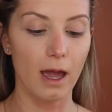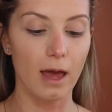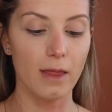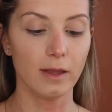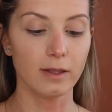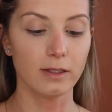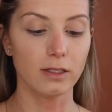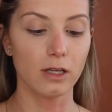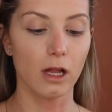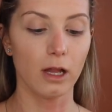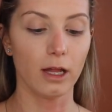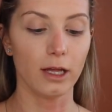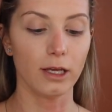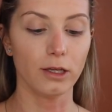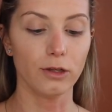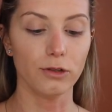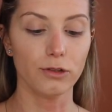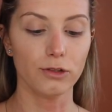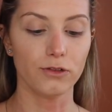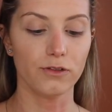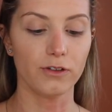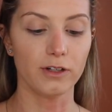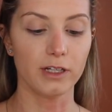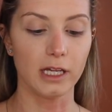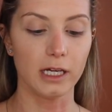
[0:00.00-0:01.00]
And that's all I
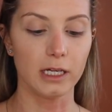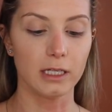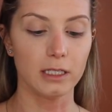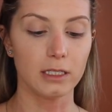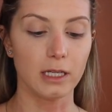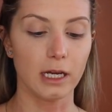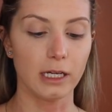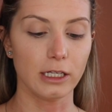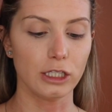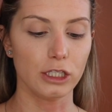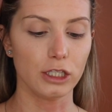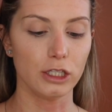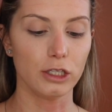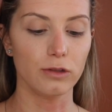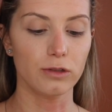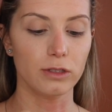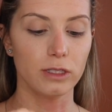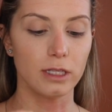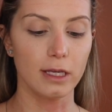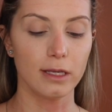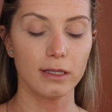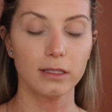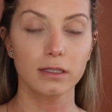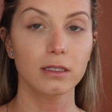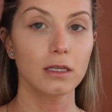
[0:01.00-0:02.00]
use for this. I just use
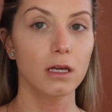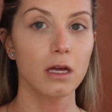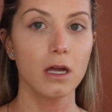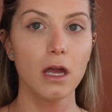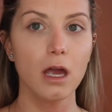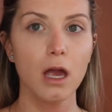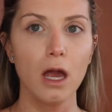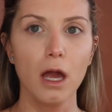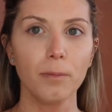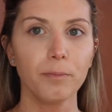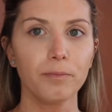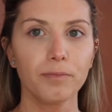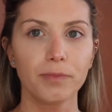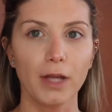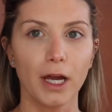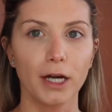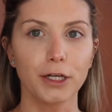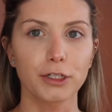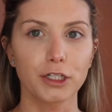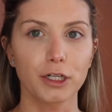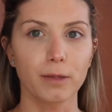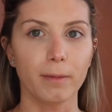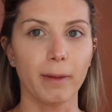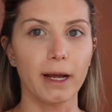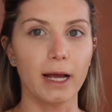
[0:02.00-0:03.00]
this
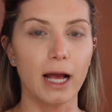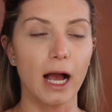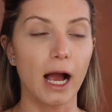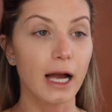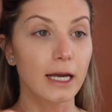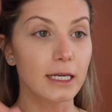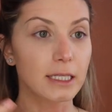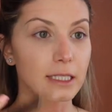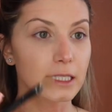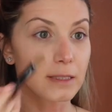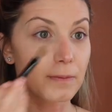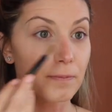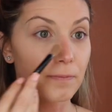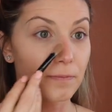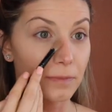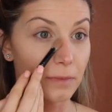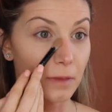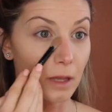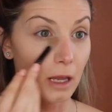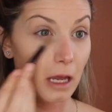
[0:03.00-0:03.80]
under my eyes.